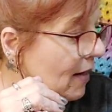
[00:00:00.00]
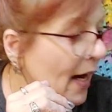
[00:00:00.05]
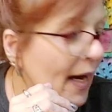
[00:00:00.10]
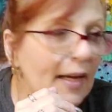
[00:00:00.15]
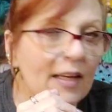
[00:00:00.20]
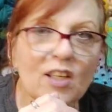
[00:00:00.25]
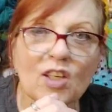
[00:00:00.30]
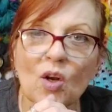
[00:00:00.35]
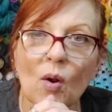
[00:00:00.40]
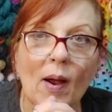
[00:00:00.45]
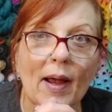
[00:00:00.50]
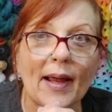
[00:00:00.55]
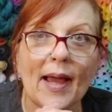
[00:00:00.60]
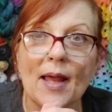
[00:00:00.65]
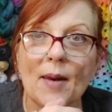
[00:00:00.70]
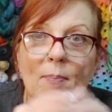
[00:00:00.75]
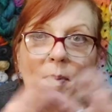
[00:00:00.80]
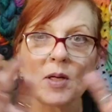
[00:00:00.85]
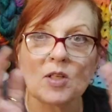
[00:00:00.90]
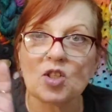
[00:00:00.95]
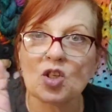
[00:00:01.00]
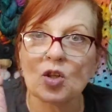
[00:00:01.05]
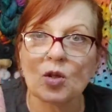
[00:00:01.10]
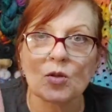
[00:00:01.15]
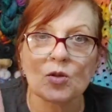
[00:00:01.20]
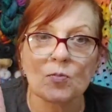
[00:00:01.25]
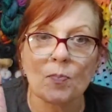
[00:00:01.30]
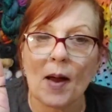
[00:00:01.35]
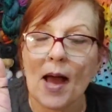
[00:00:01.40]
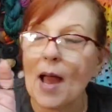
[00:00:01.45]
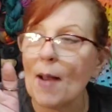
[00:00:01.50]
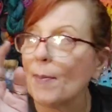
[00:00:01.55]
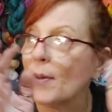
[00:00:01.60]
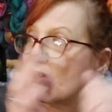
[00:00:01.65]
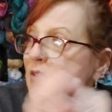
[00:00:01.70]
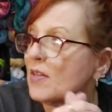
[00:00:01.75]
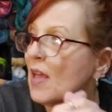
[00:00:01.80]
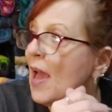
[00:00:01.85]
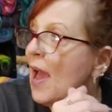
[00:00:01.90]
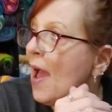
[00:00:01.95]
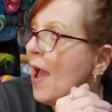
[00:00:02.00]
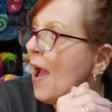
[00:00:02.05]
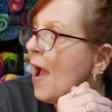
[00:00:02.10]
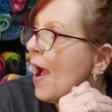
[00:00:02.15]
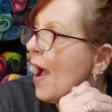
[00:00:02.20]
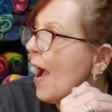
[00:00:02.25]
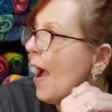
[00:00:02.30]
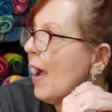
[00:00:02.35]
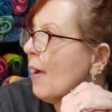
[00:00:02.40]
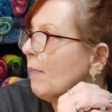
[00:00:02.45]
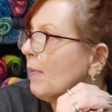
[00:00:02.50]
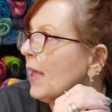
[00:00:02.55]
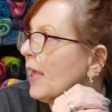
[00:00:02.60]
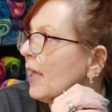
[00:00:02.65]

I, you know, I got a bunch of those bobbins. I'm